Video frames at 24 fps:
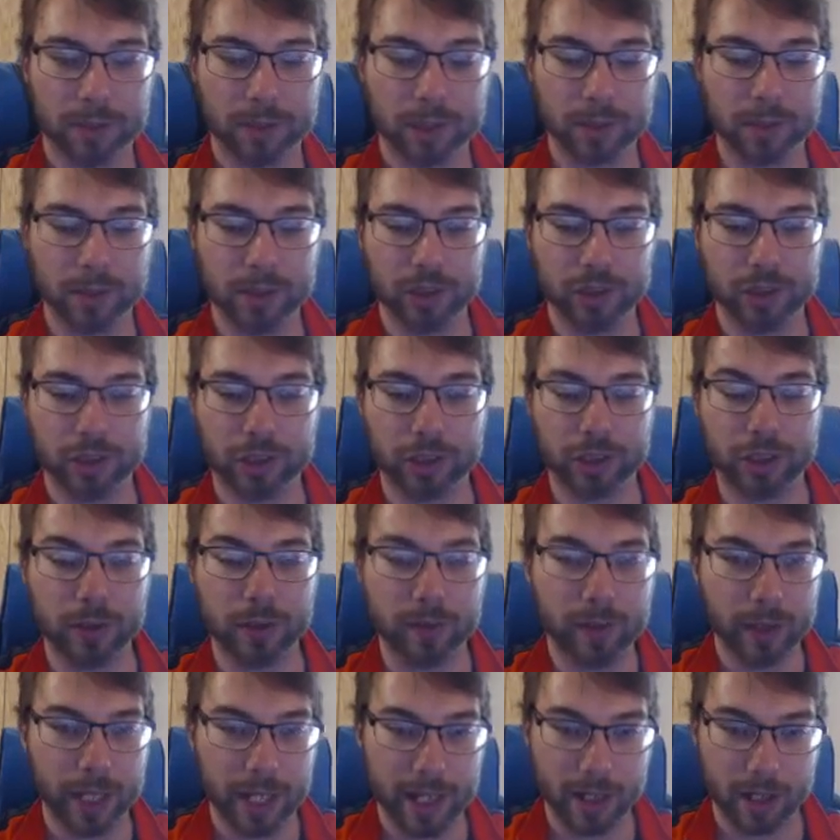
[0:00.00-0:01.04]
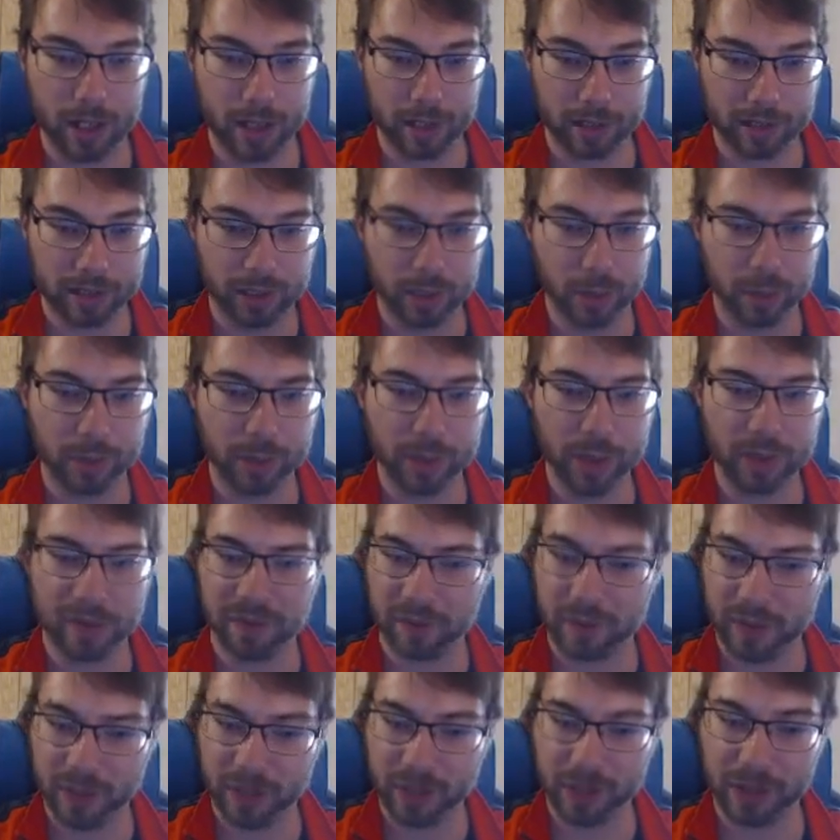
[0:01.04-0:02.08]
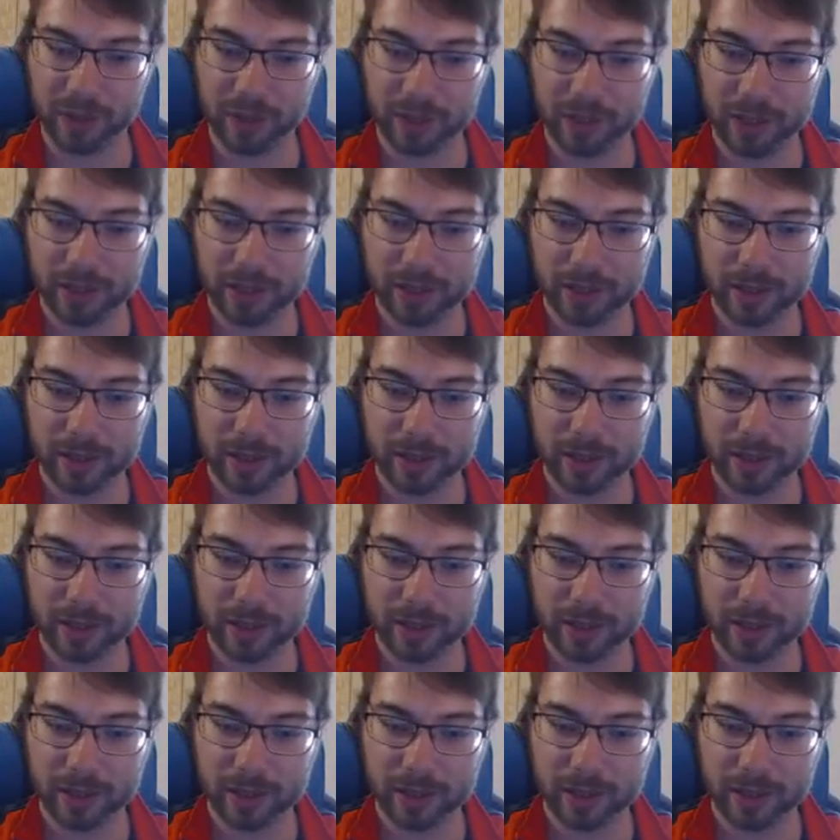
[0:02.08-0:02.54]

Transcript: But Magician of Chaos, come to the field.